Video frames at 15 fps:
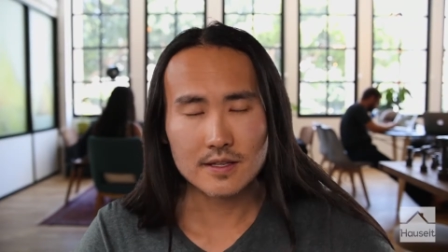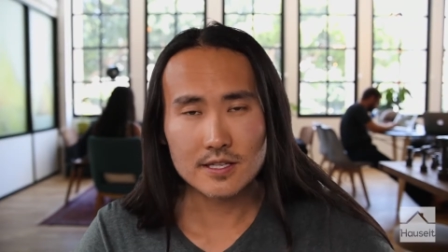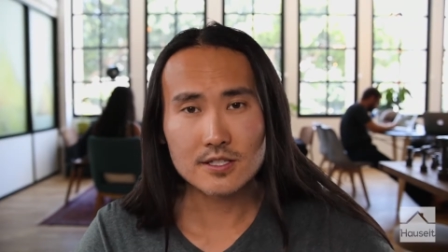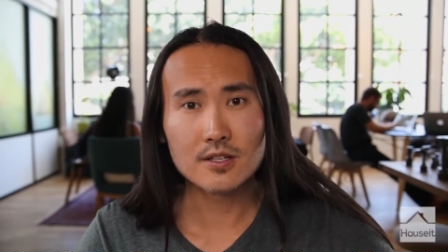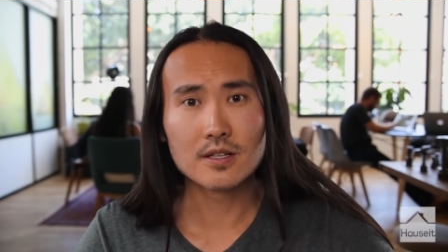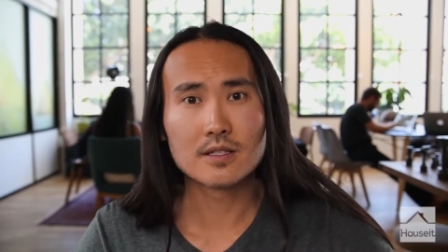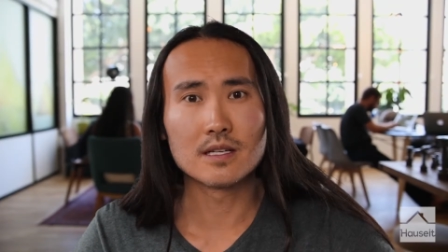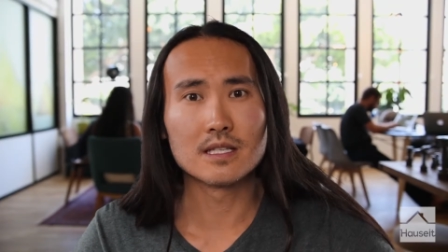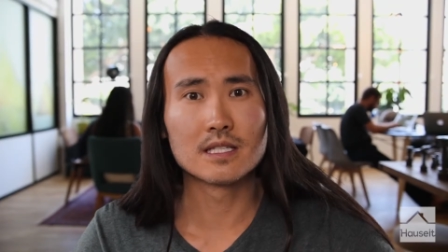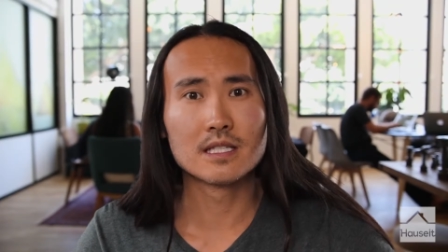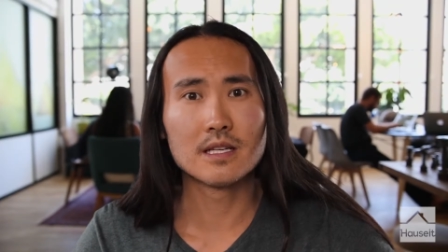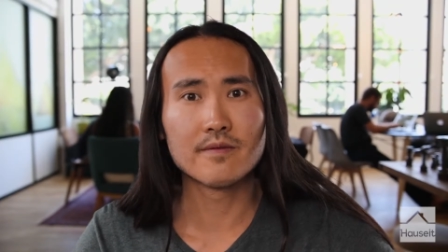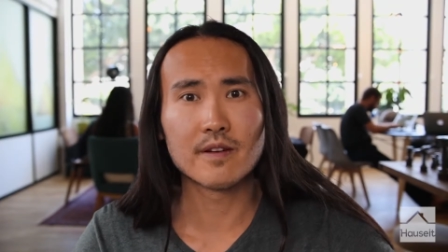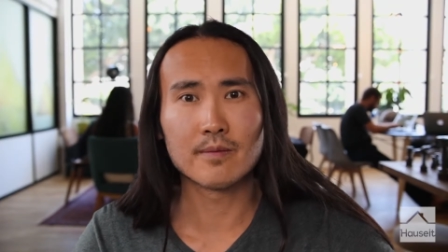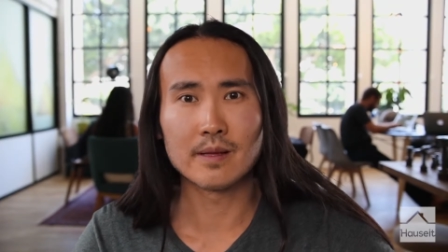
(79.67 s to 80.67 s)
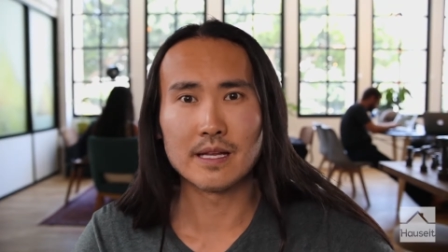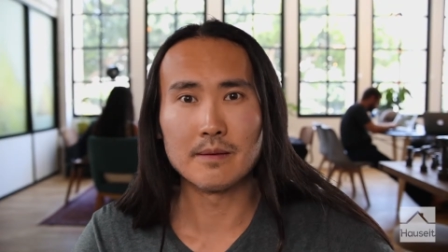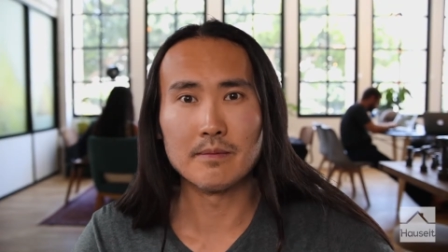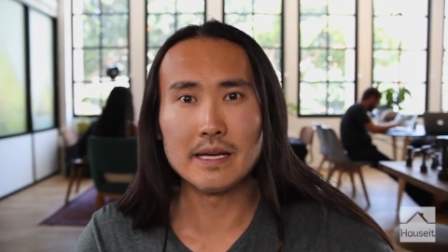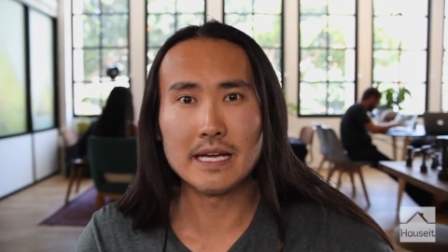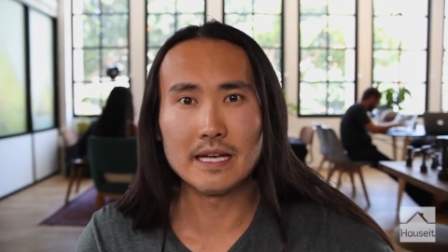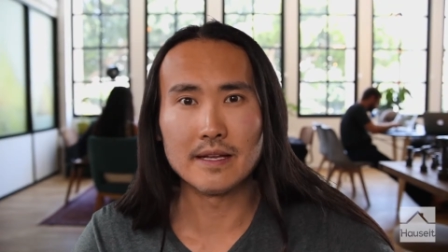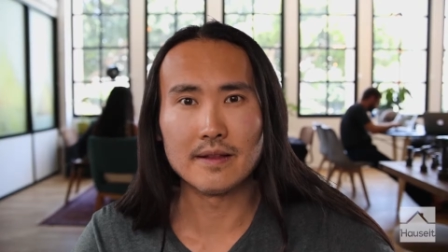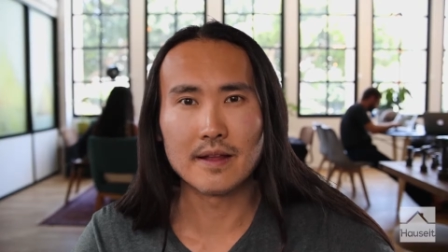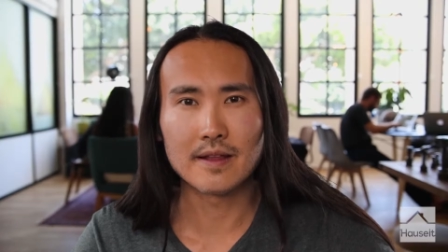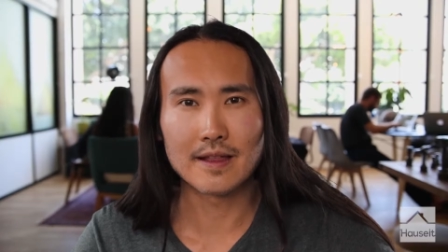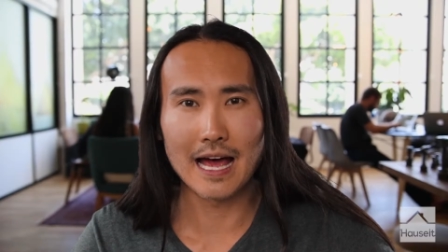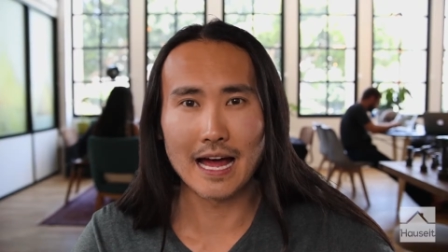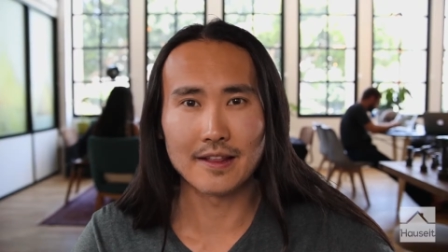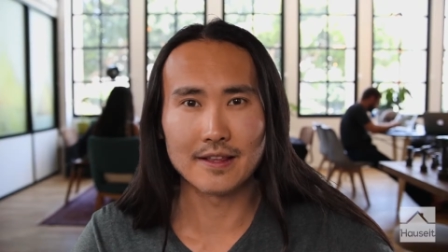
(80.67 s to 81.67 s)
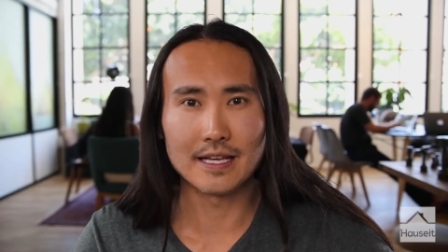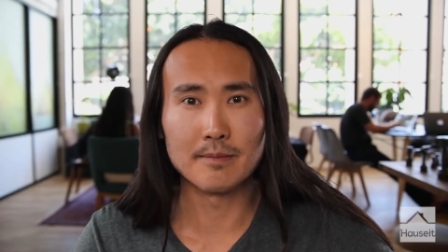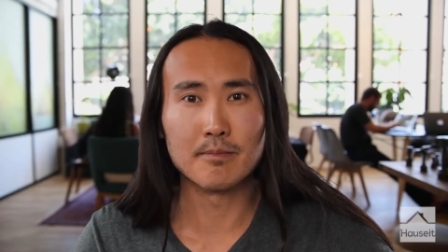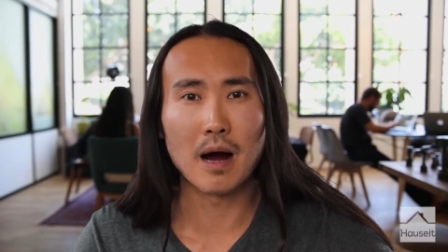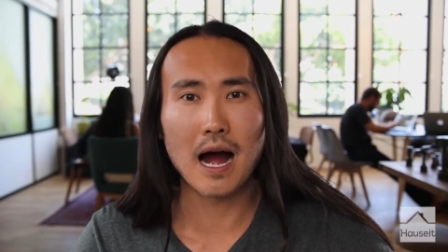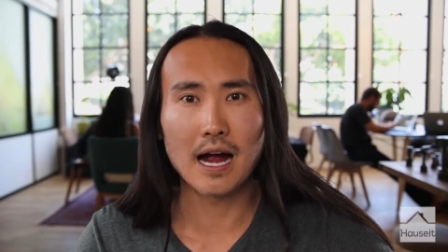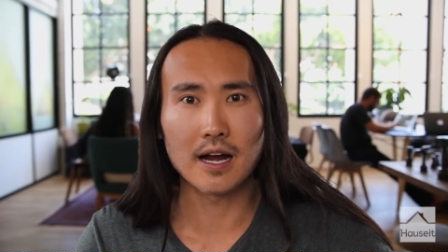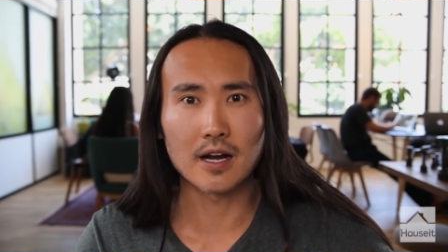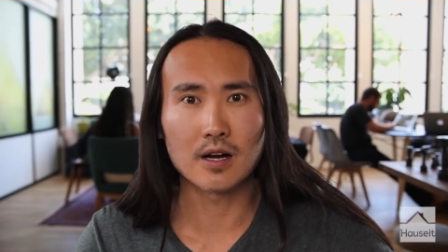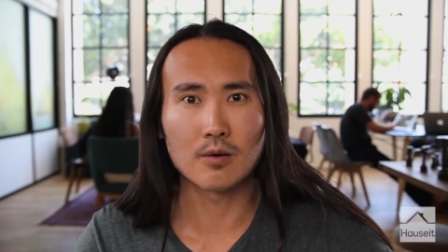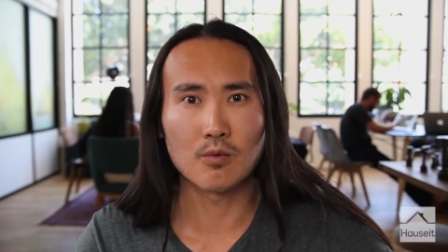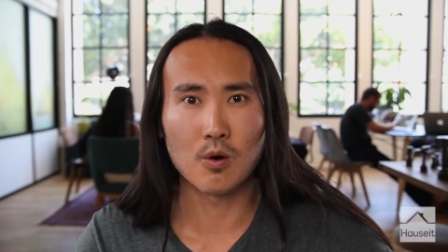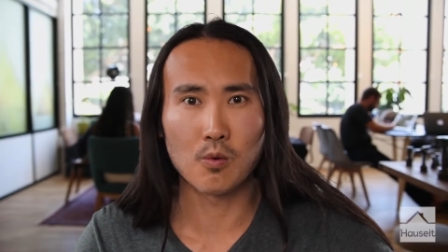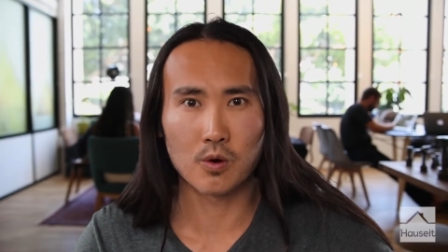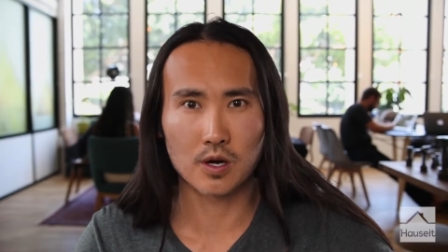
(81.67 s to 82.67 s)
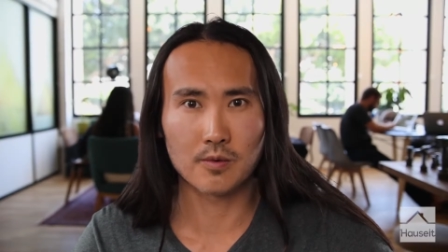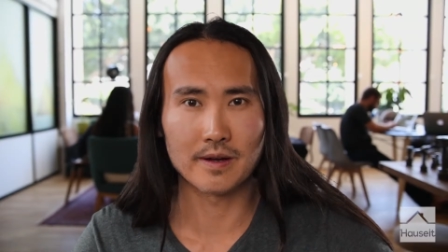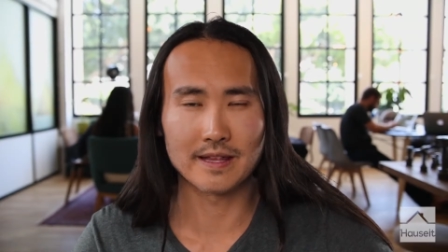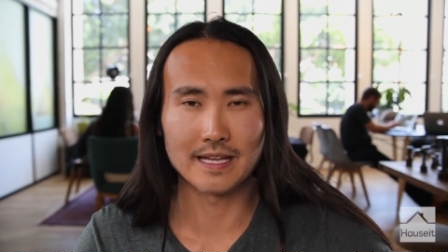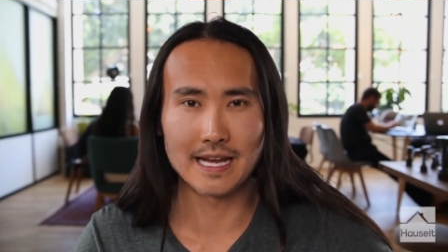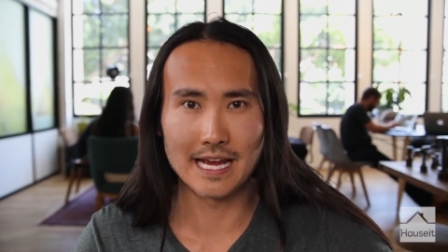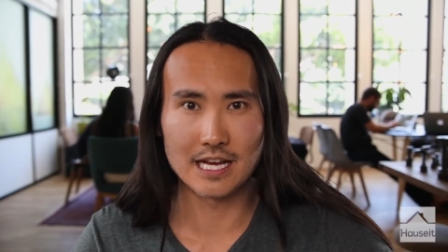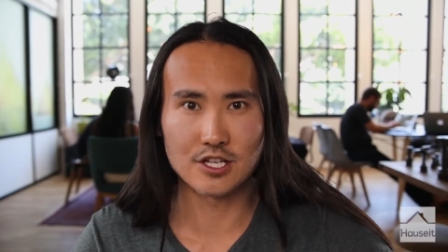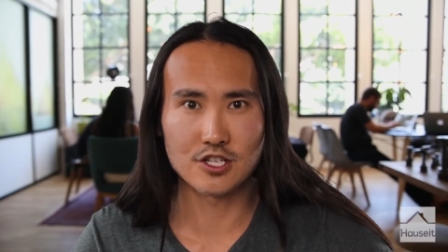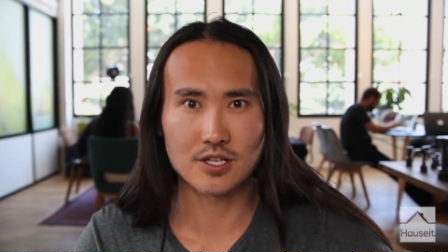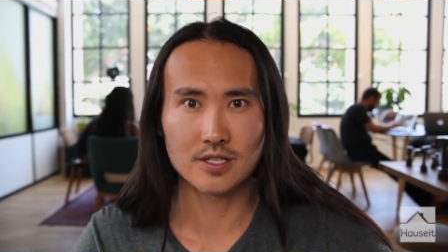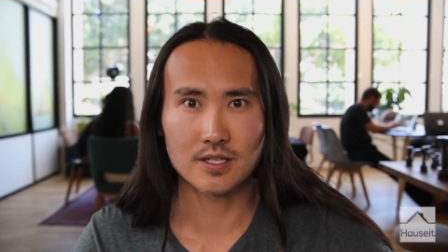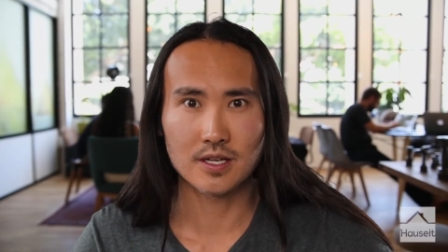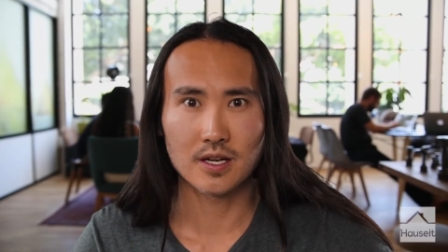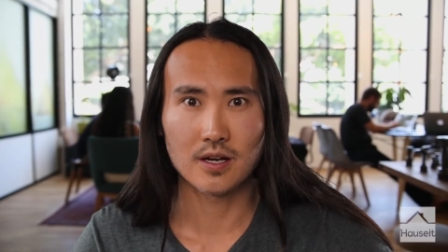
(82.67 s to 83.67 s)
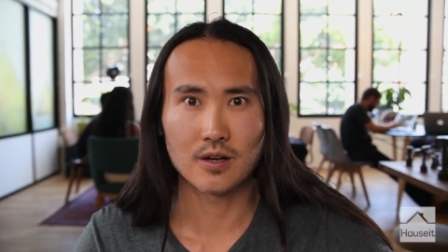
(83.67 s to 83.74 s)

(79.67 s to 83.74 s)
This could conceivably mean that the buyer will work with an agent